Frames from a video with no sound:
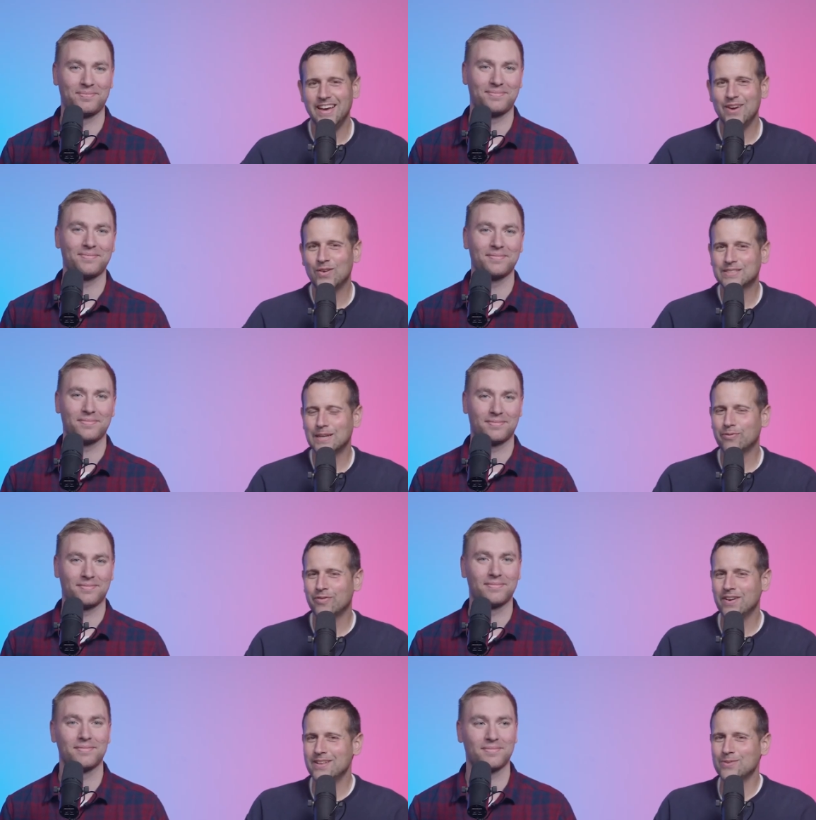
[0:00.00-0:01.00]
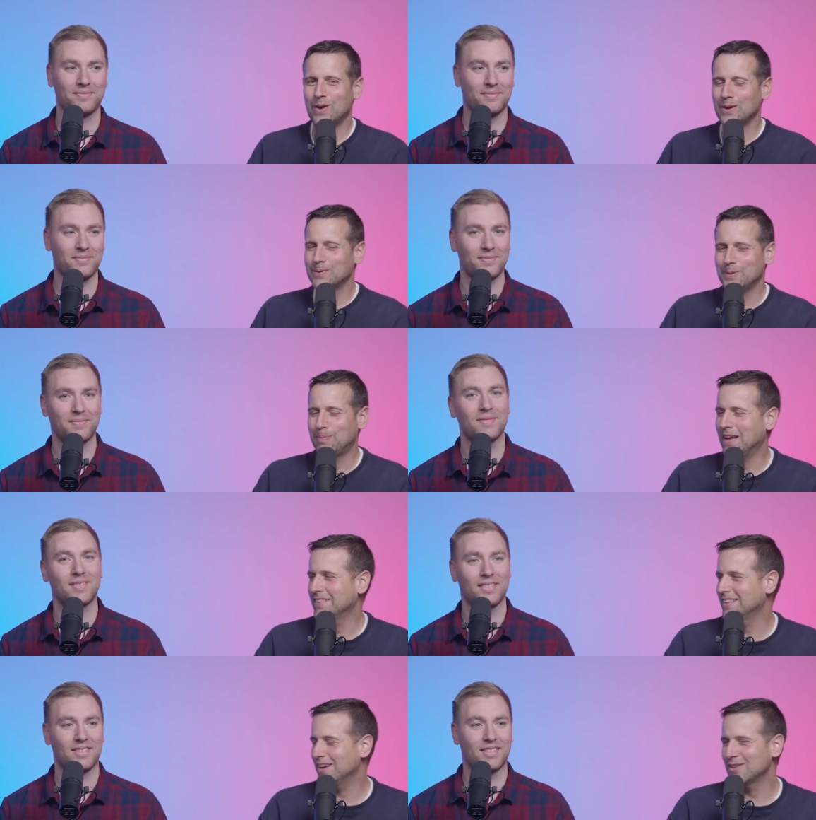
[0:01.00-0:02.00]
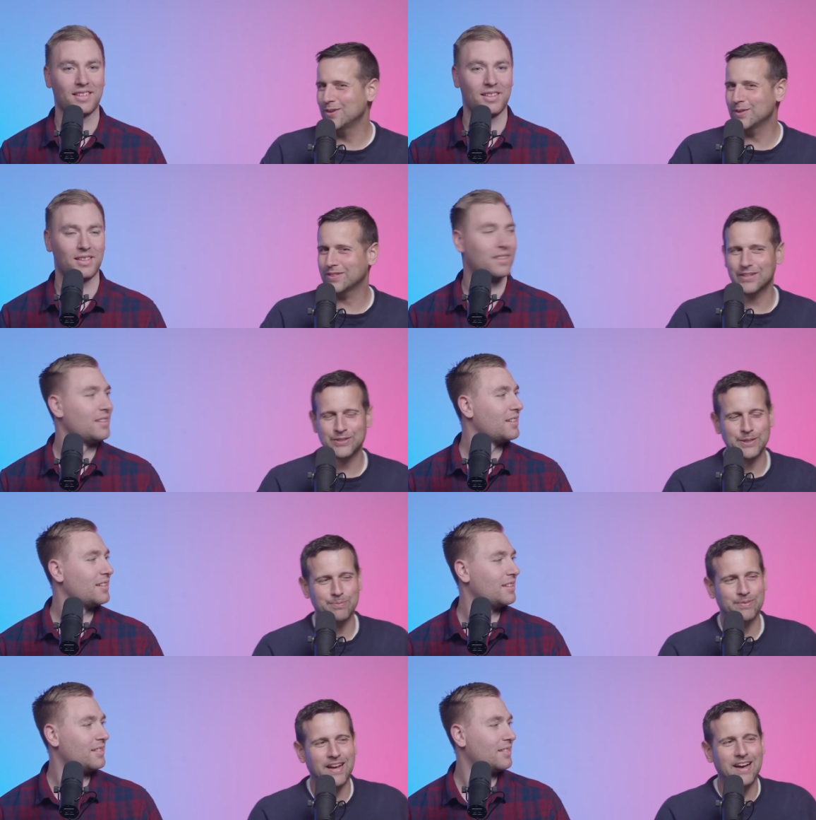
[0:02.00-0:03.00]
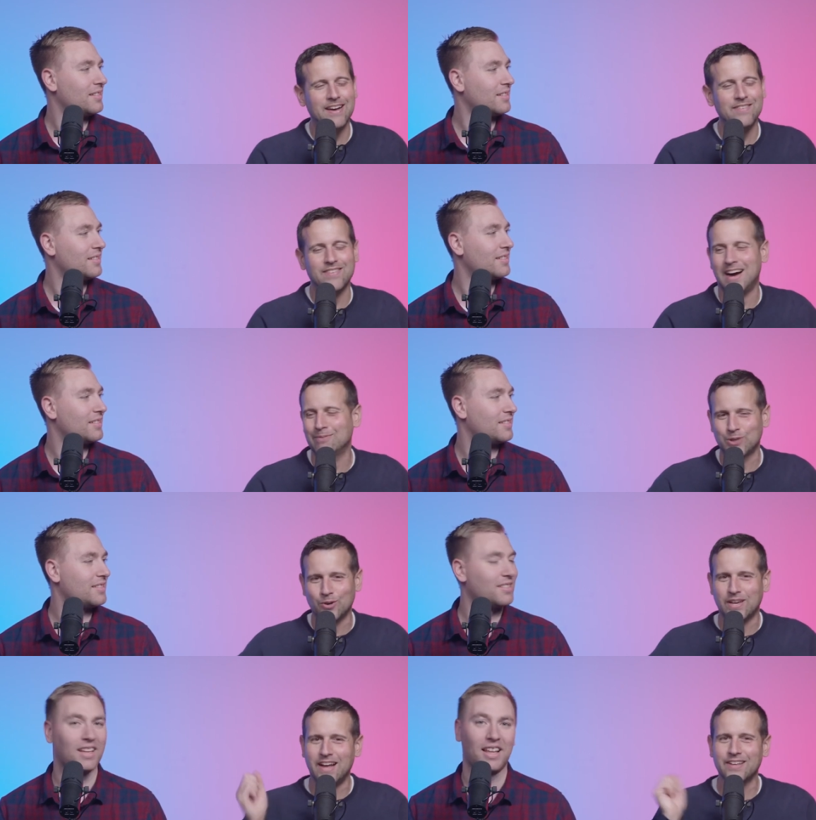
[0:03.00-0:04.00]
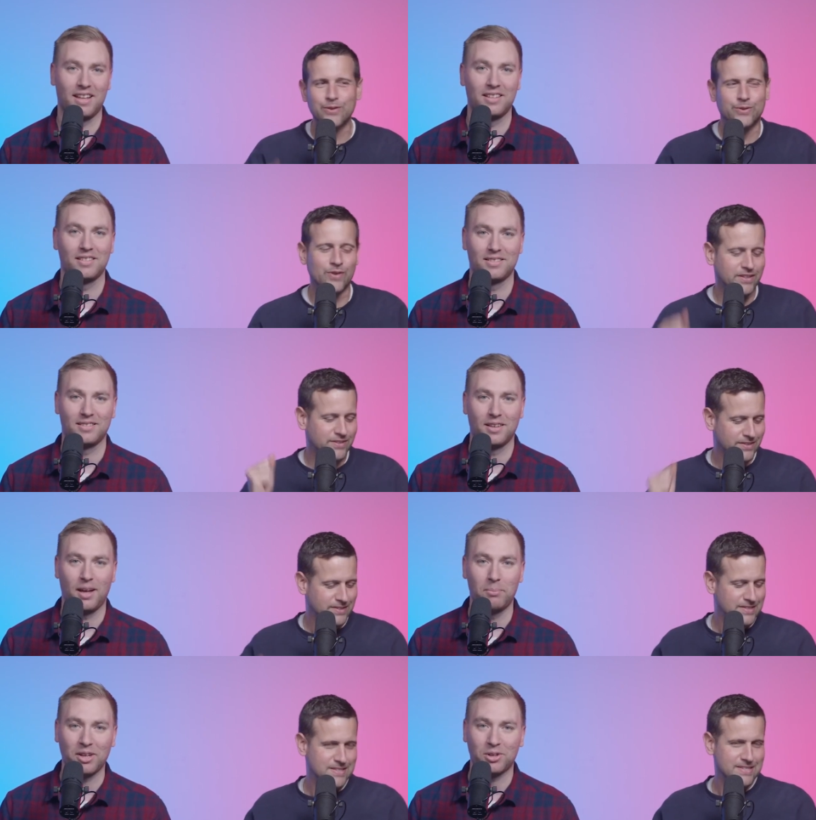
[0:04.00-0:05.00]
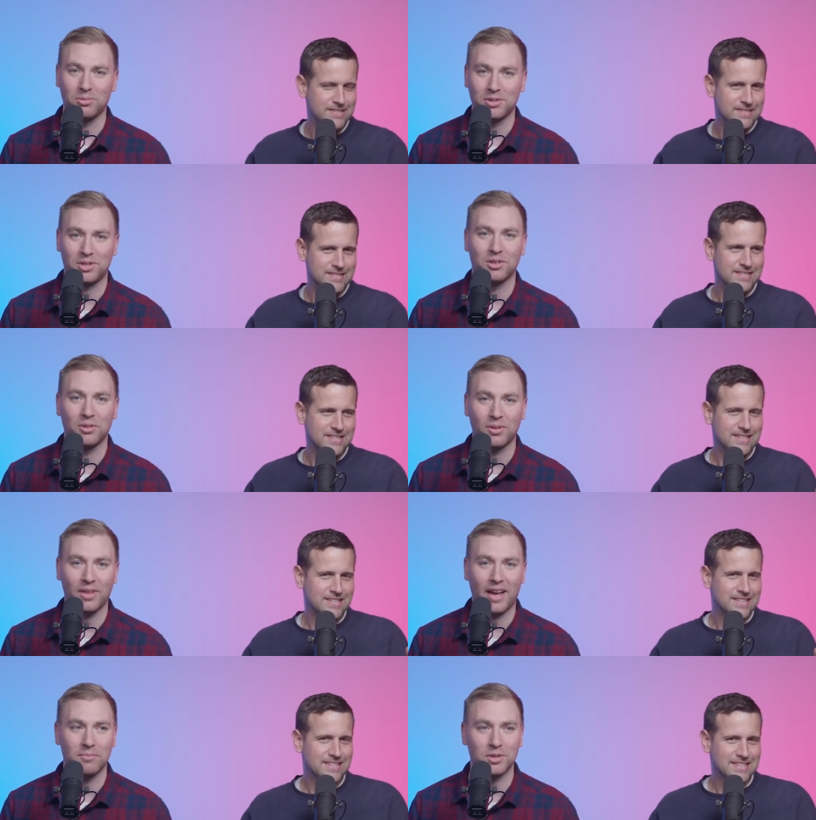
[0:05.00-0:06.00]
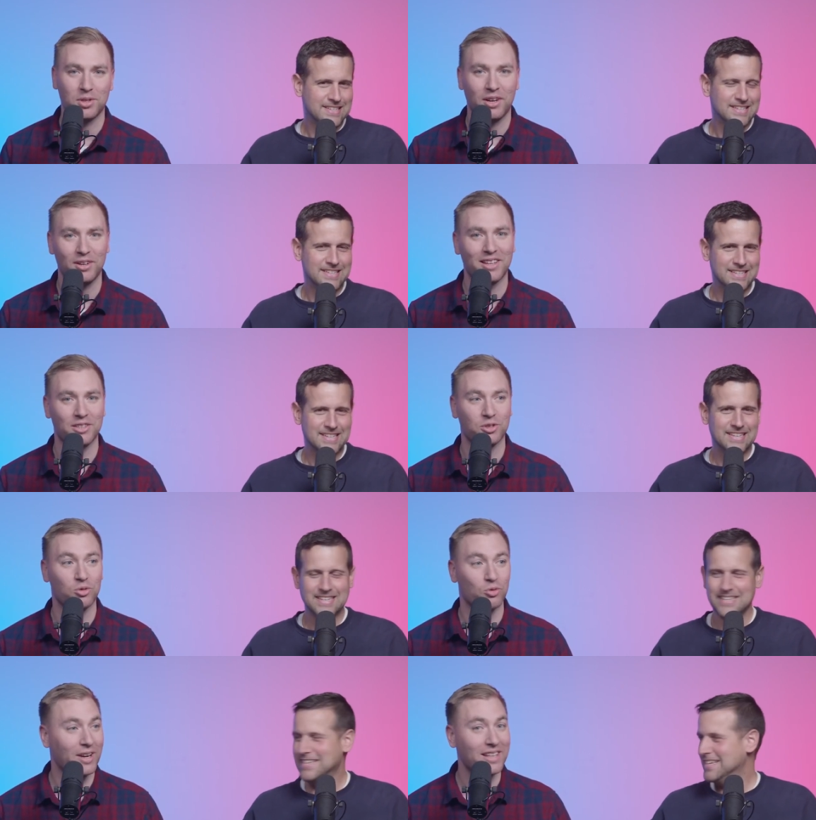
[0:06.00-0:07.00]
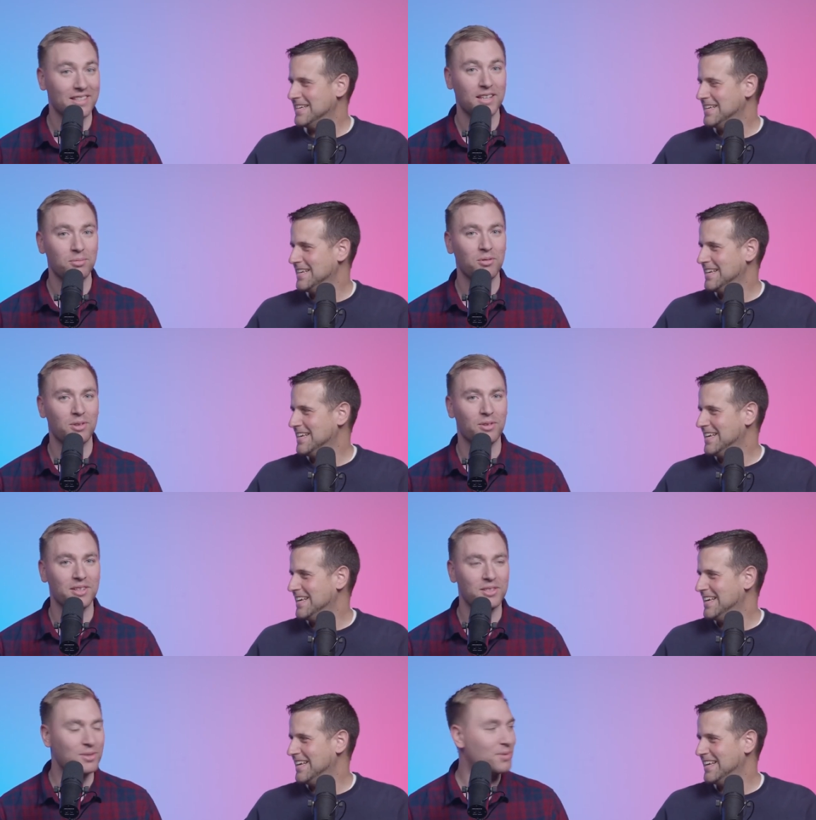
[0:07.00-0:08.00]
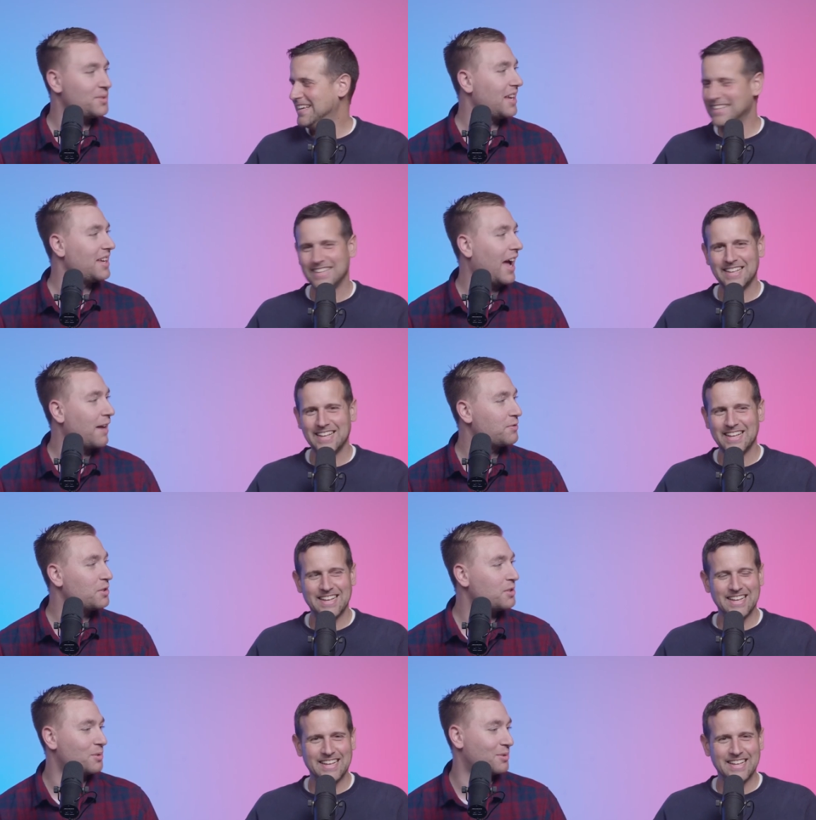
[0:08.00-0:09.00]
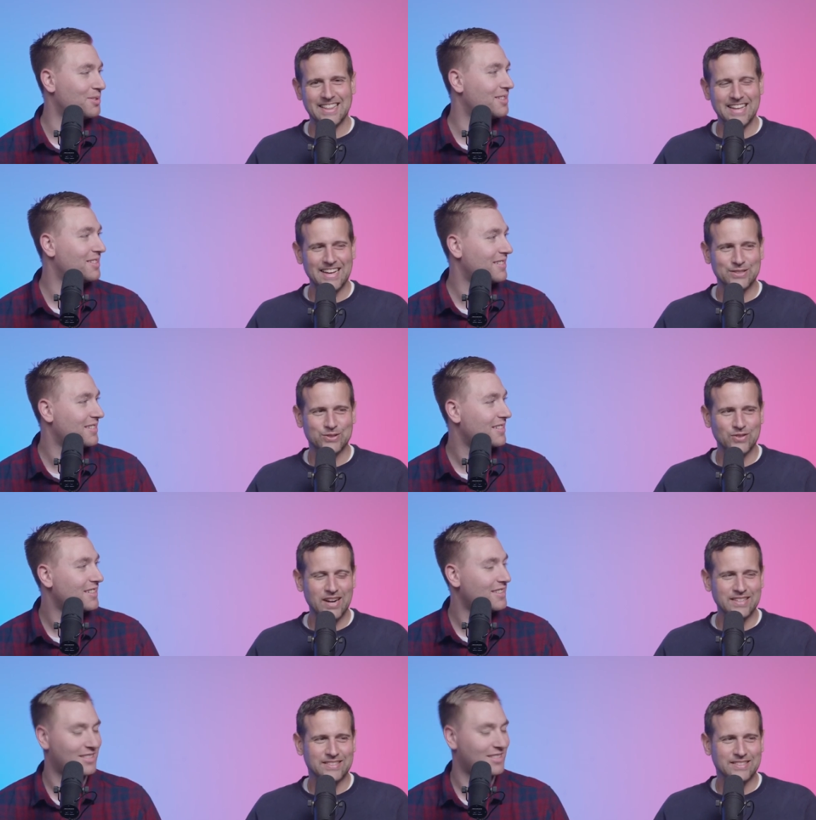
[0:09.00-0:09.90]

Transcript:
Speaker 1: what's up, friends? Welcome to PennDel Youth Leadership Live. I'm Joe Cal, Youth Director.
Speaker 2: I'm Mike Kubus, your Youth Alive missionary, and it's a great day to be with you this Tuesday afternoon.
Speaker 1: That's right,